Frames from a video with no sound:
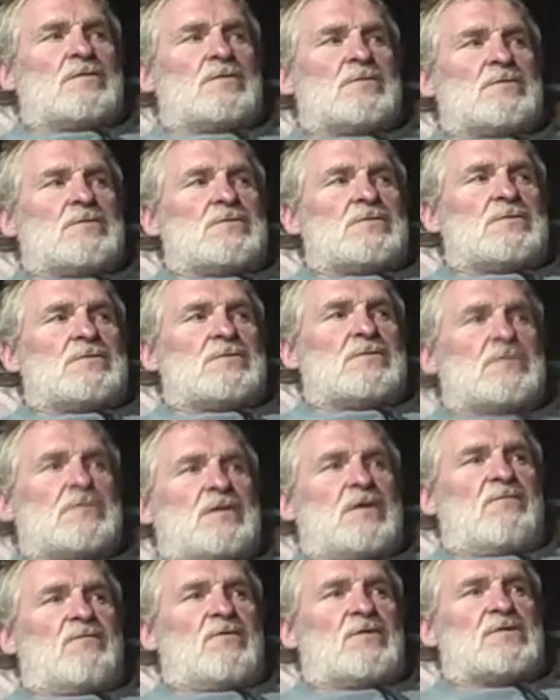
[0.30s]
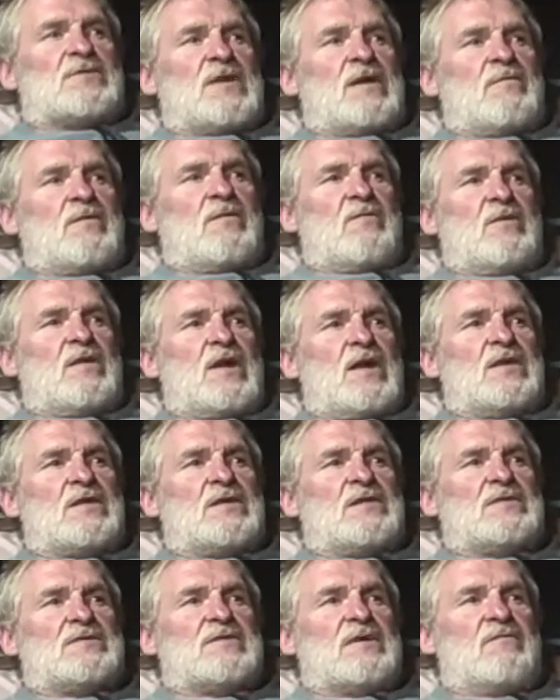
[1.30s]
Go. First came here in
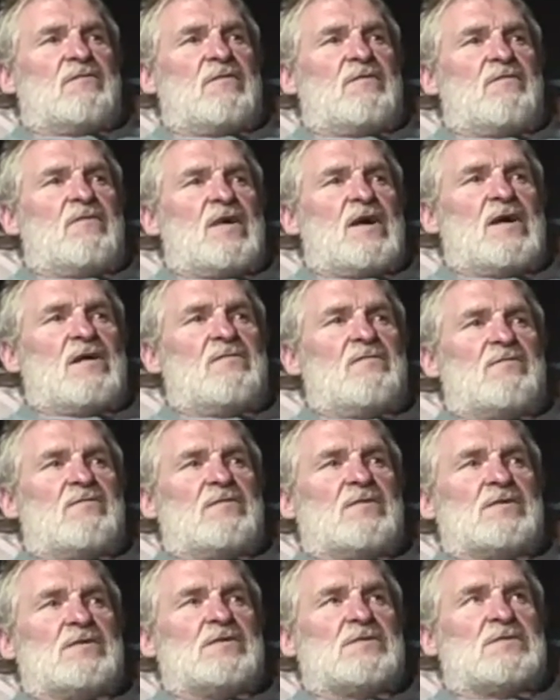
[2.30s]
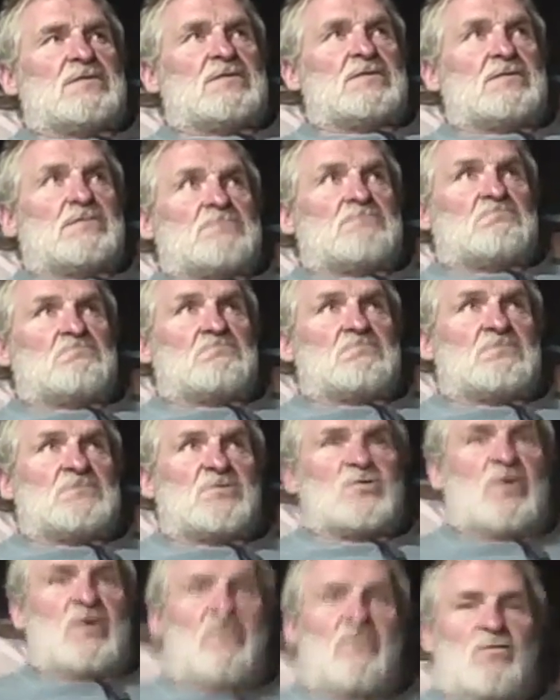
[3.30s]
1975.
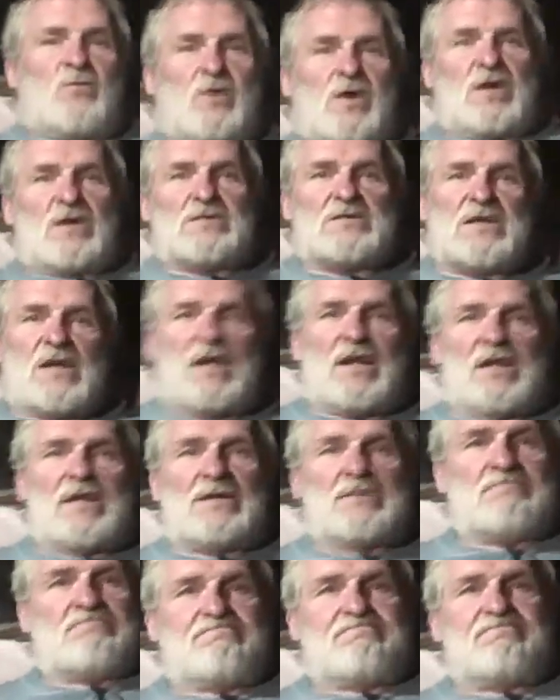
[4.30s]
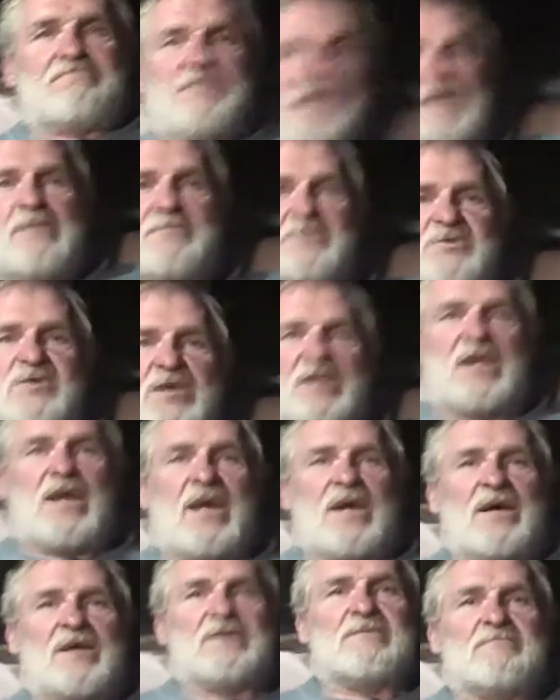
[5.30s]
34 years later, I'm still
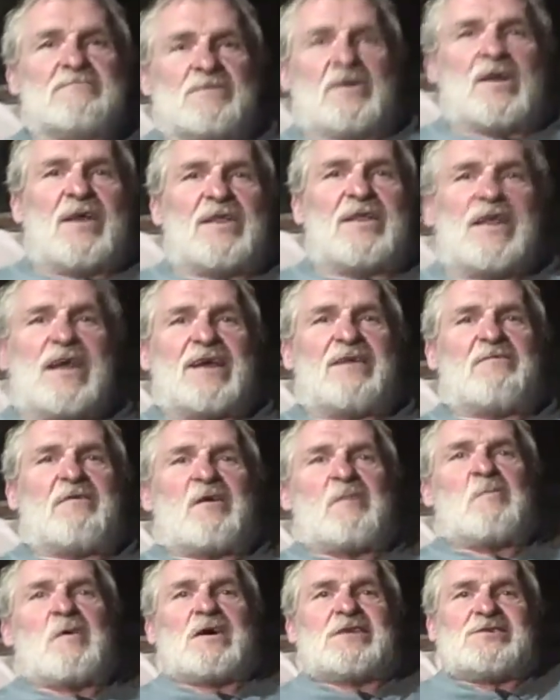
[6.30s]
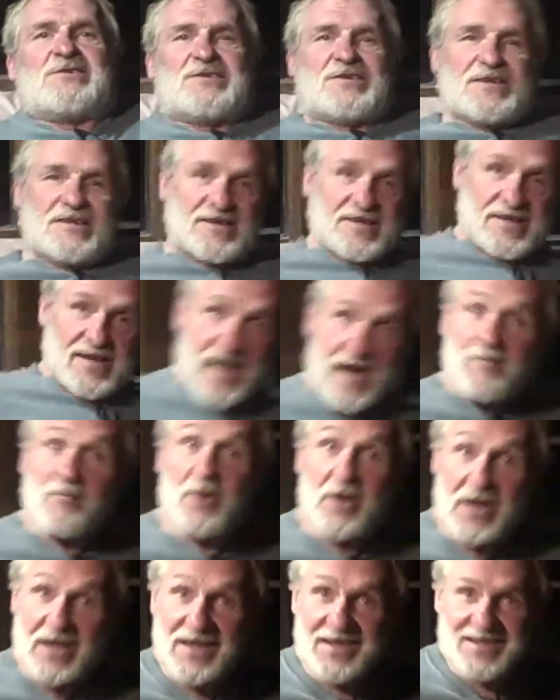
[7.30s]
here. Thank you very much. I'm
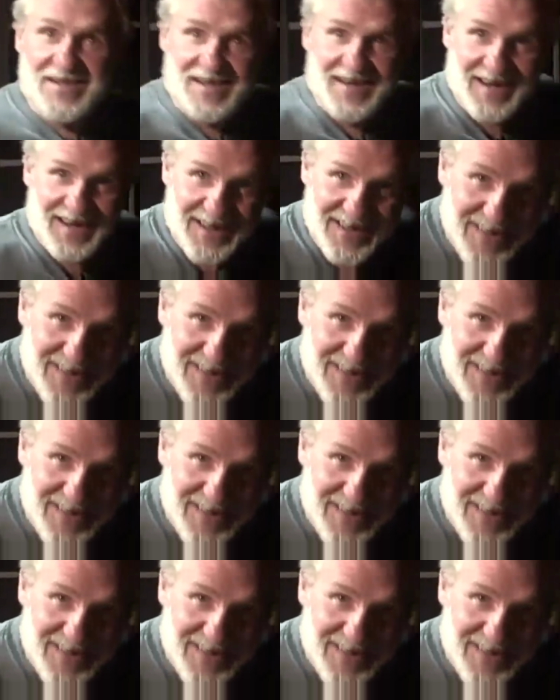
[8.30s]
no, you're